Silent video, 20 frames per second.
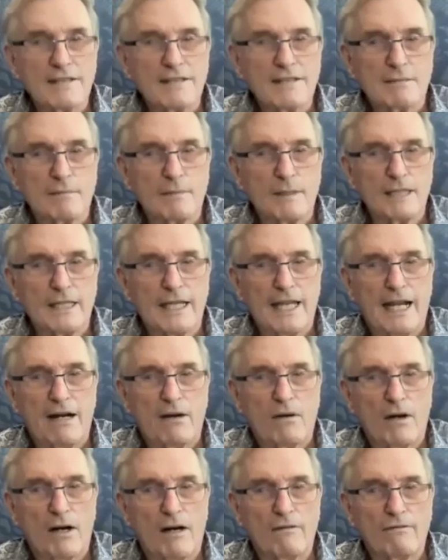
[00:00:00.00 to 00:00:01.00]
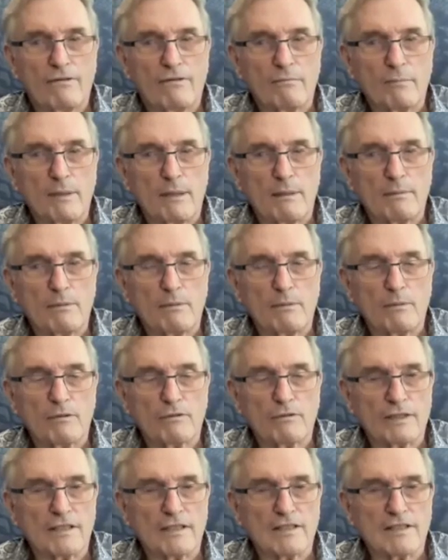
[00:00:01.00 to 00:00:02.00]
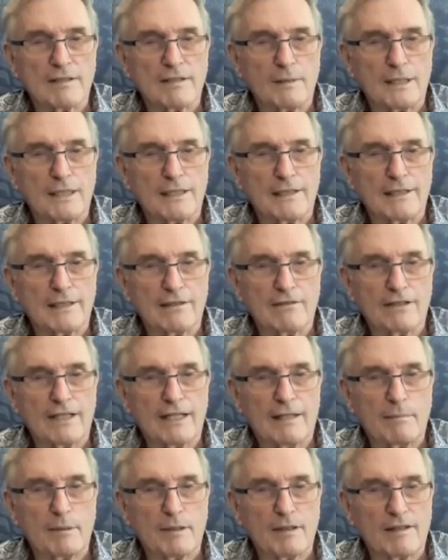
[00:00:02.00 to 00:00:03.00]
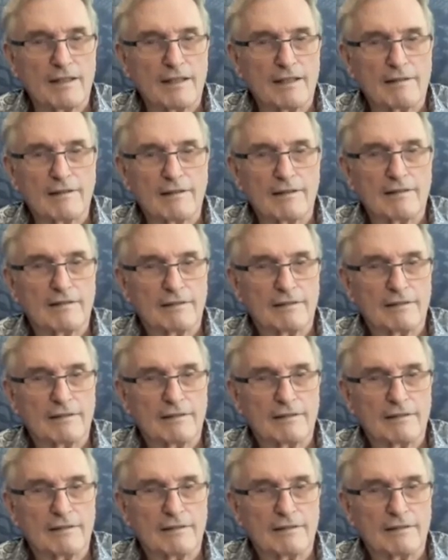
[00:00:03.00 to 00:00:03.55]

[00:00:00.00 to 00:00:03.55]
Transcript: to me how often people will treat somebody like crap and think that